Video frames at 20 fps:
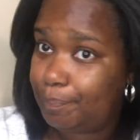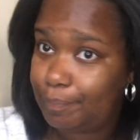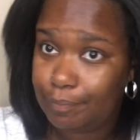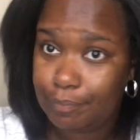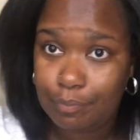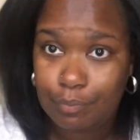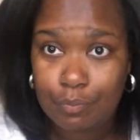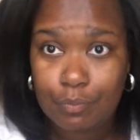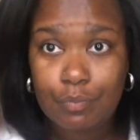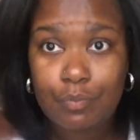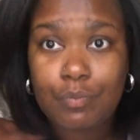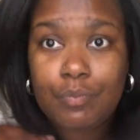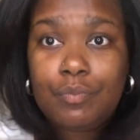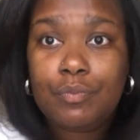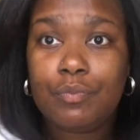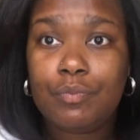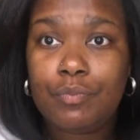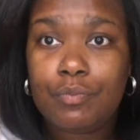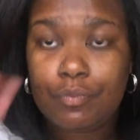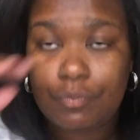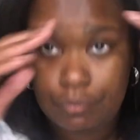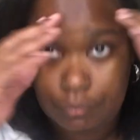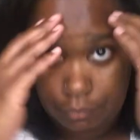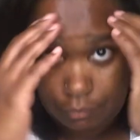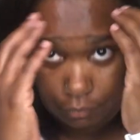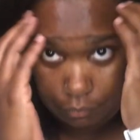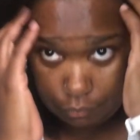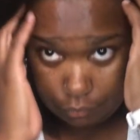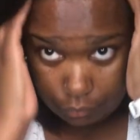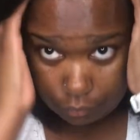
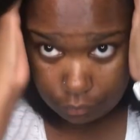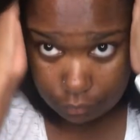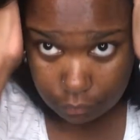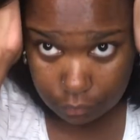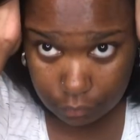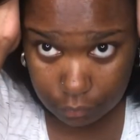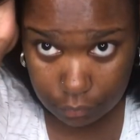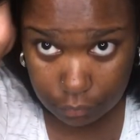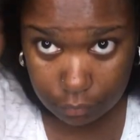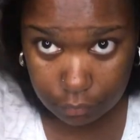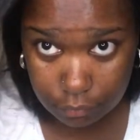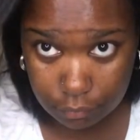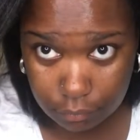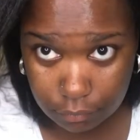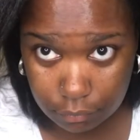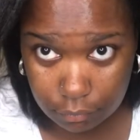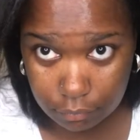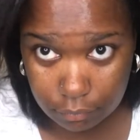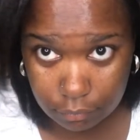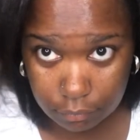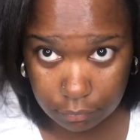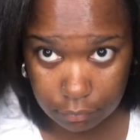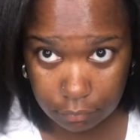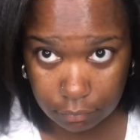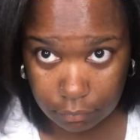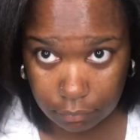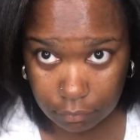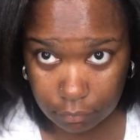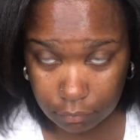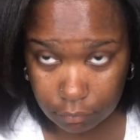Nothing is said.